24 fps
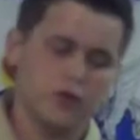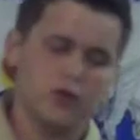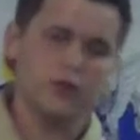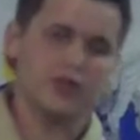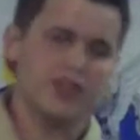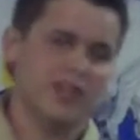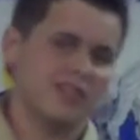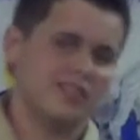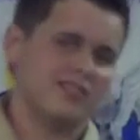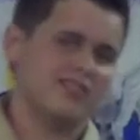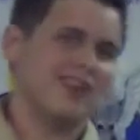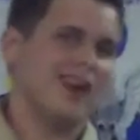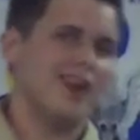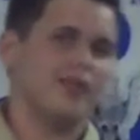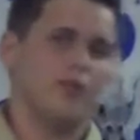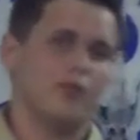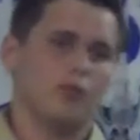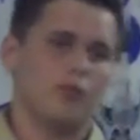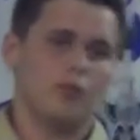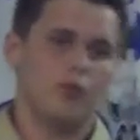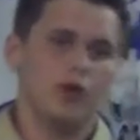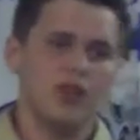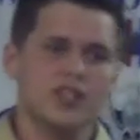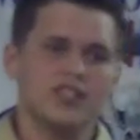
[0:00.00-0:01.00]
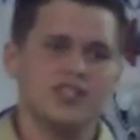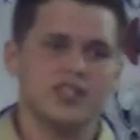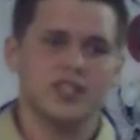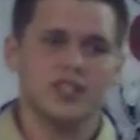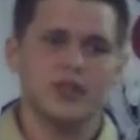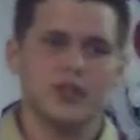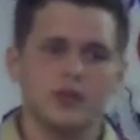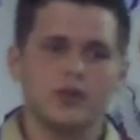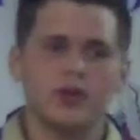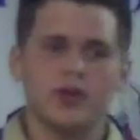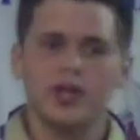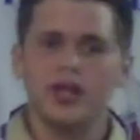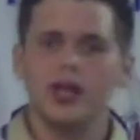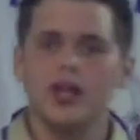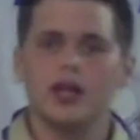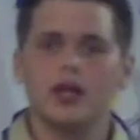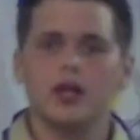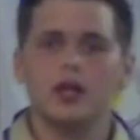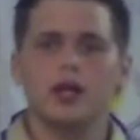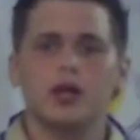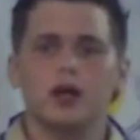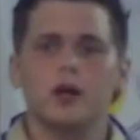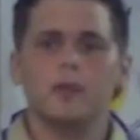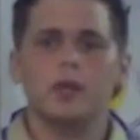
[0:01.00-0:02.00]
too, but that's not the reason you get
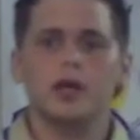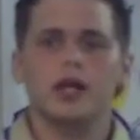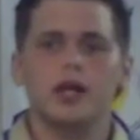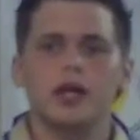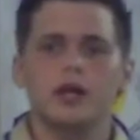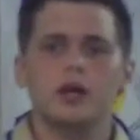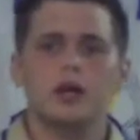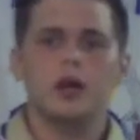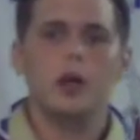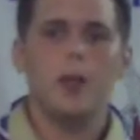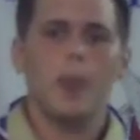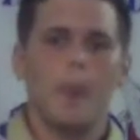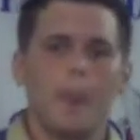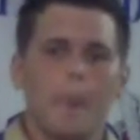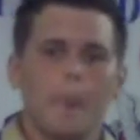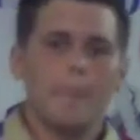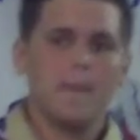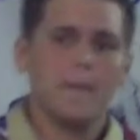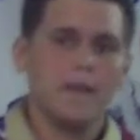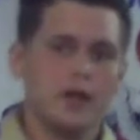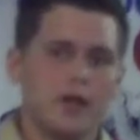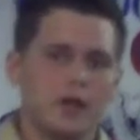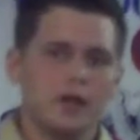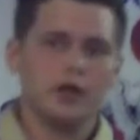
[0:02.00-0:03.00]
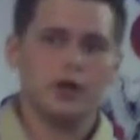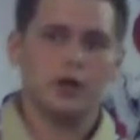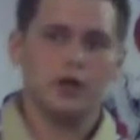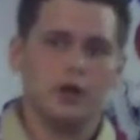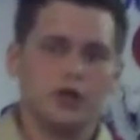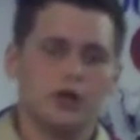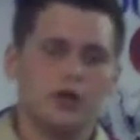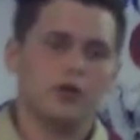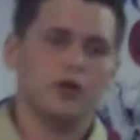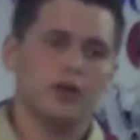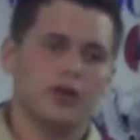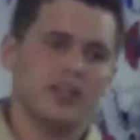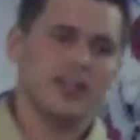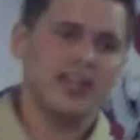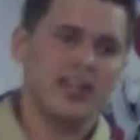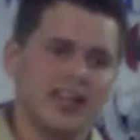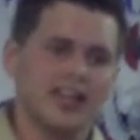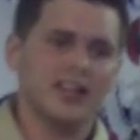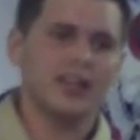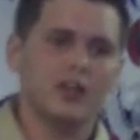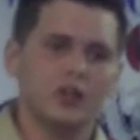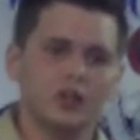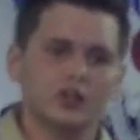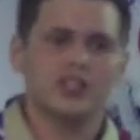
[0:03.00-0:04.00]
it. You don't get
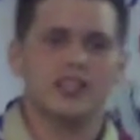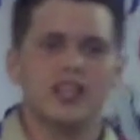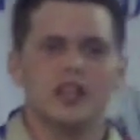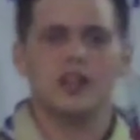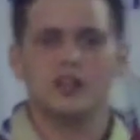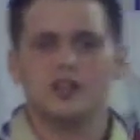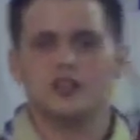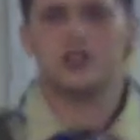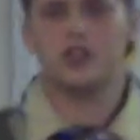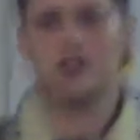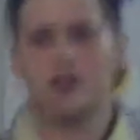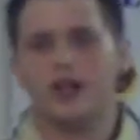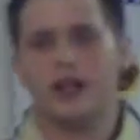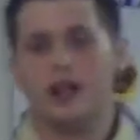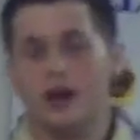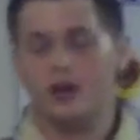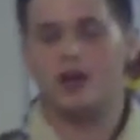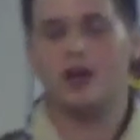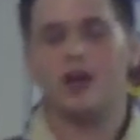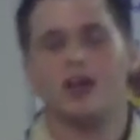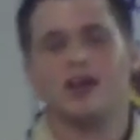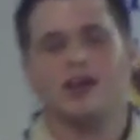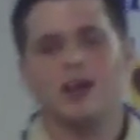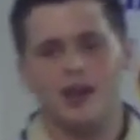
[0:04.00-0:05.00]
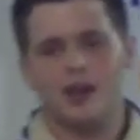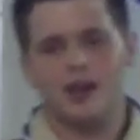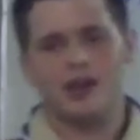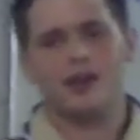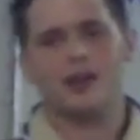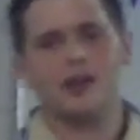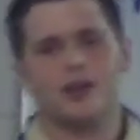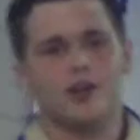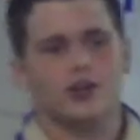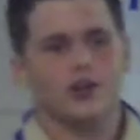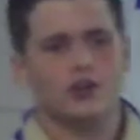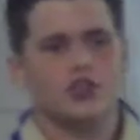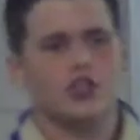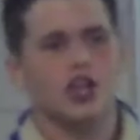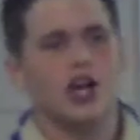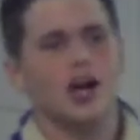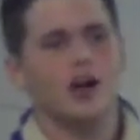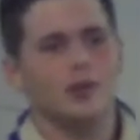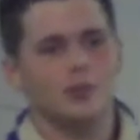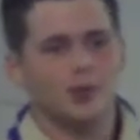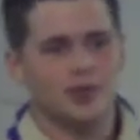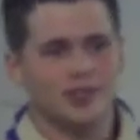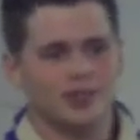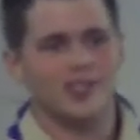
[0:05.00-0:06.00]
Eagle Scout so you're like, okay, now I can get a good
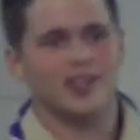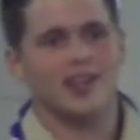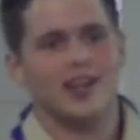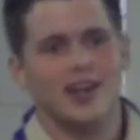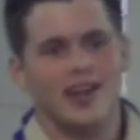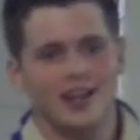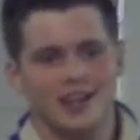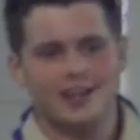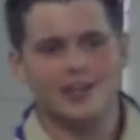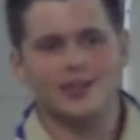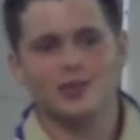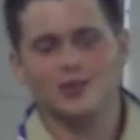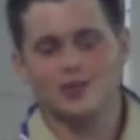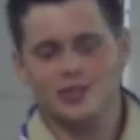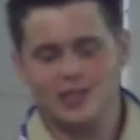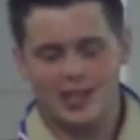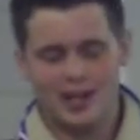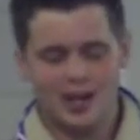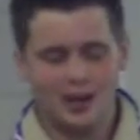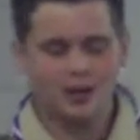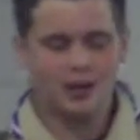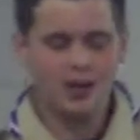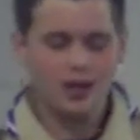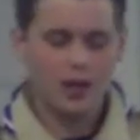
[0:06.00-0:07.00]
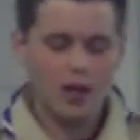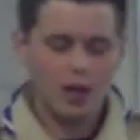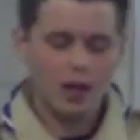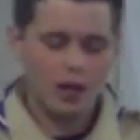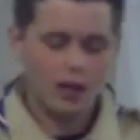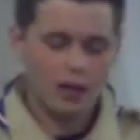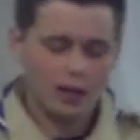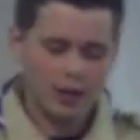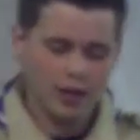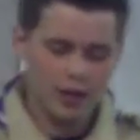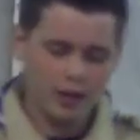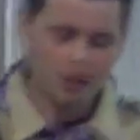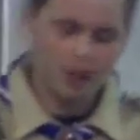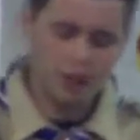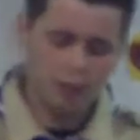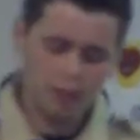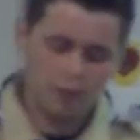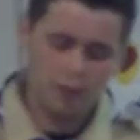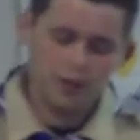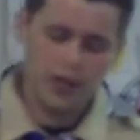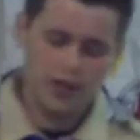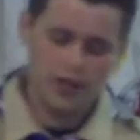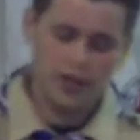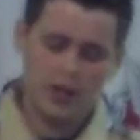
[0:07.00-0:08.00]
job because I got Eagle Scout.
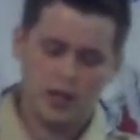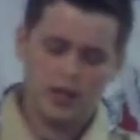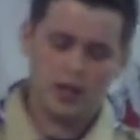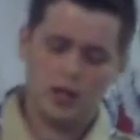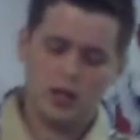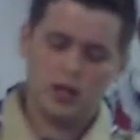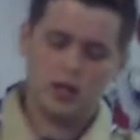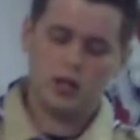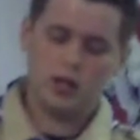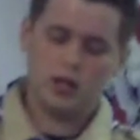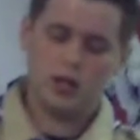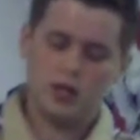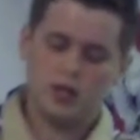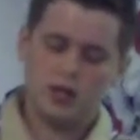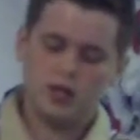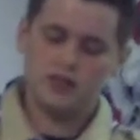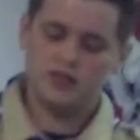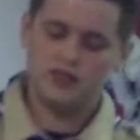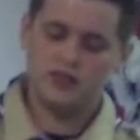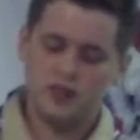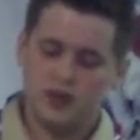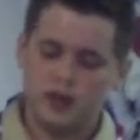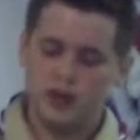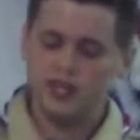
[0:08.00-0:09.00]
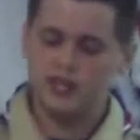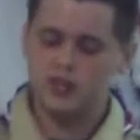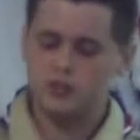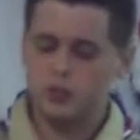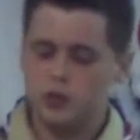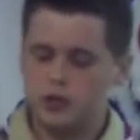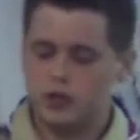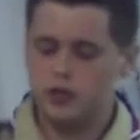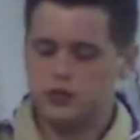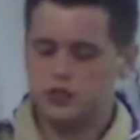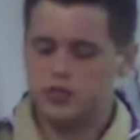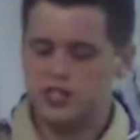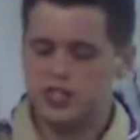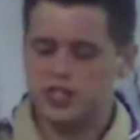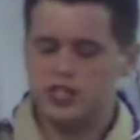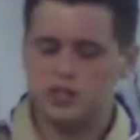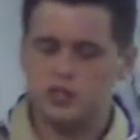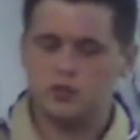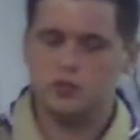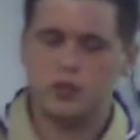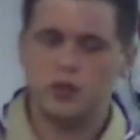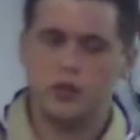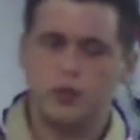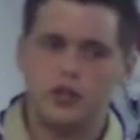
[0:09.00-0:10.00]
But so it's one of those
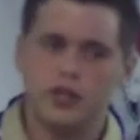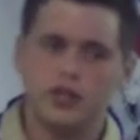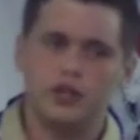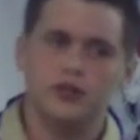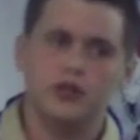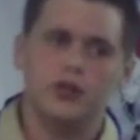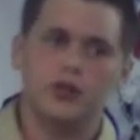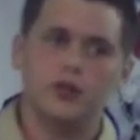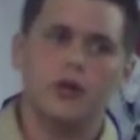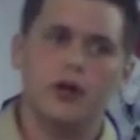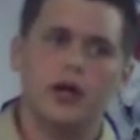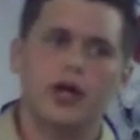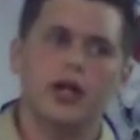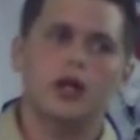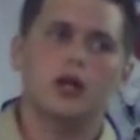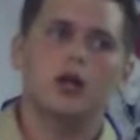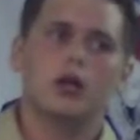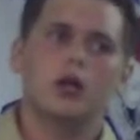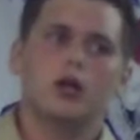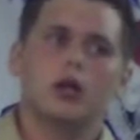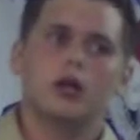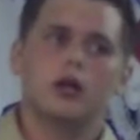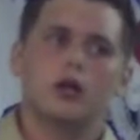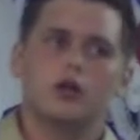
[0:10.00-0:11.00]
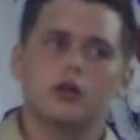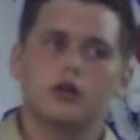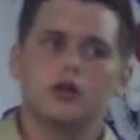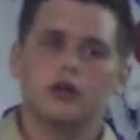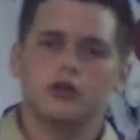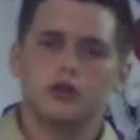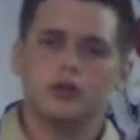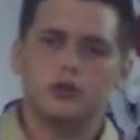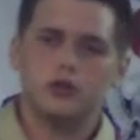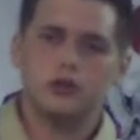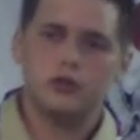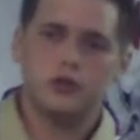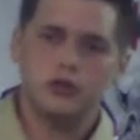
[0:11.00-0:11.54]
things where when you do it, you're